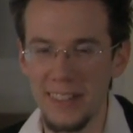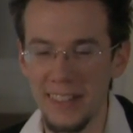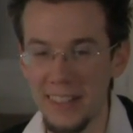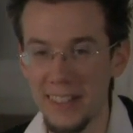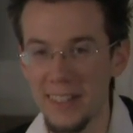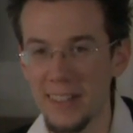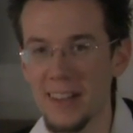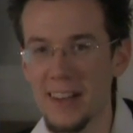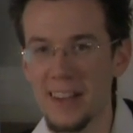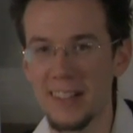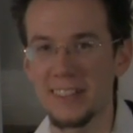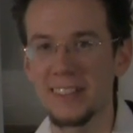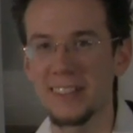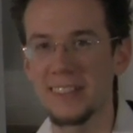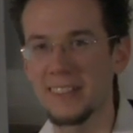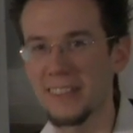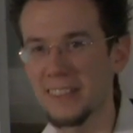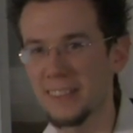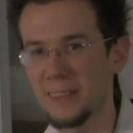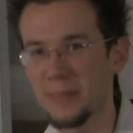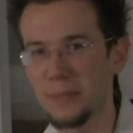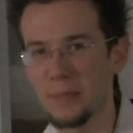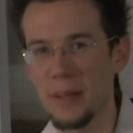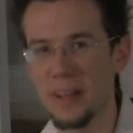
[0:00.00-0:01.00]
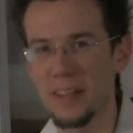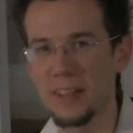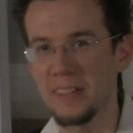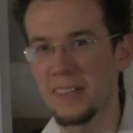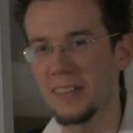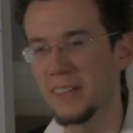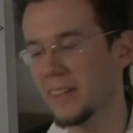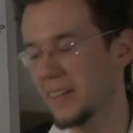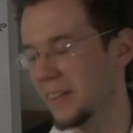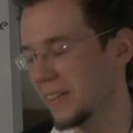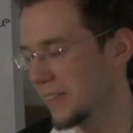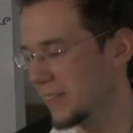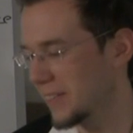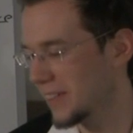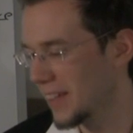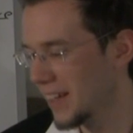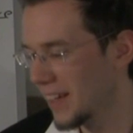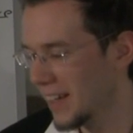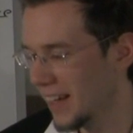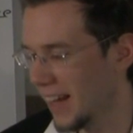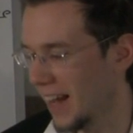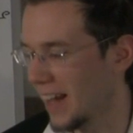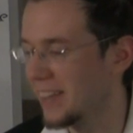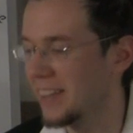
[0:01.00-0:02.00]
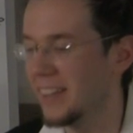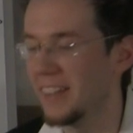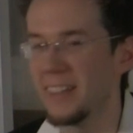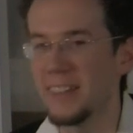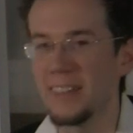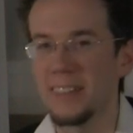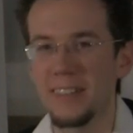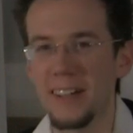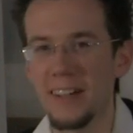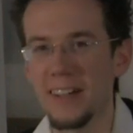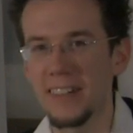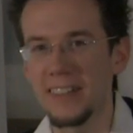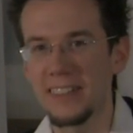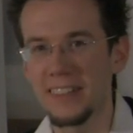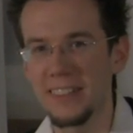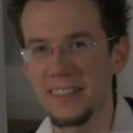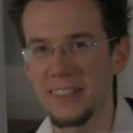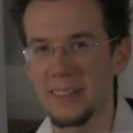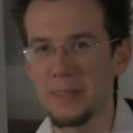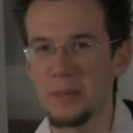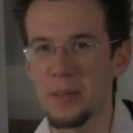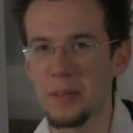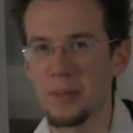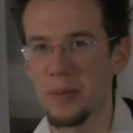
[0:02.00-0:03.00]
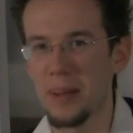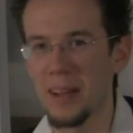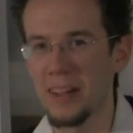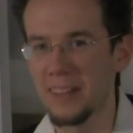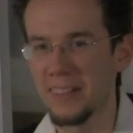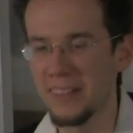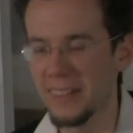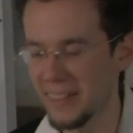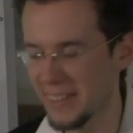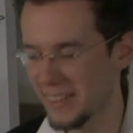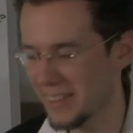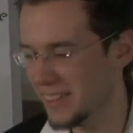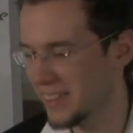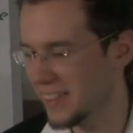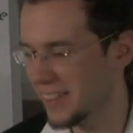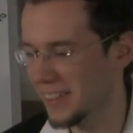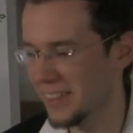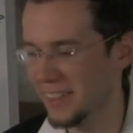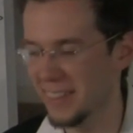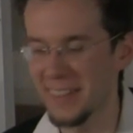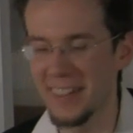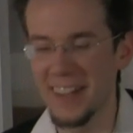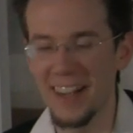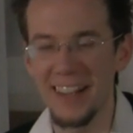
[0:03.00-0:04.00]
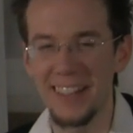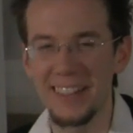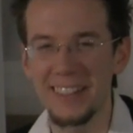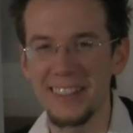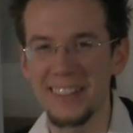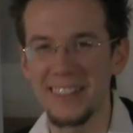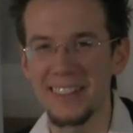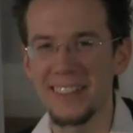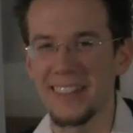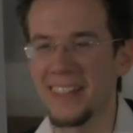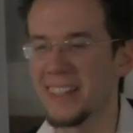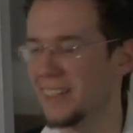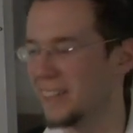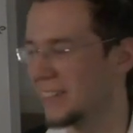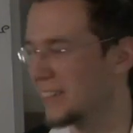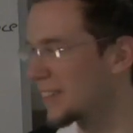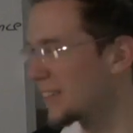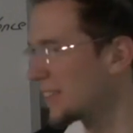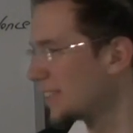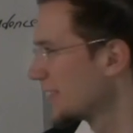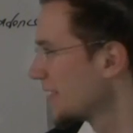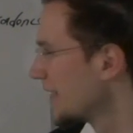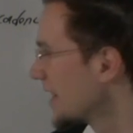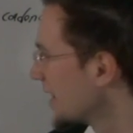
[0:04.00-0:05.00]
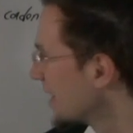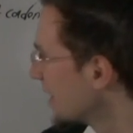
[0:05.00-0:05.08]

like you actually learn binary code and then you talk to them in binary and see their reaction? I don't know.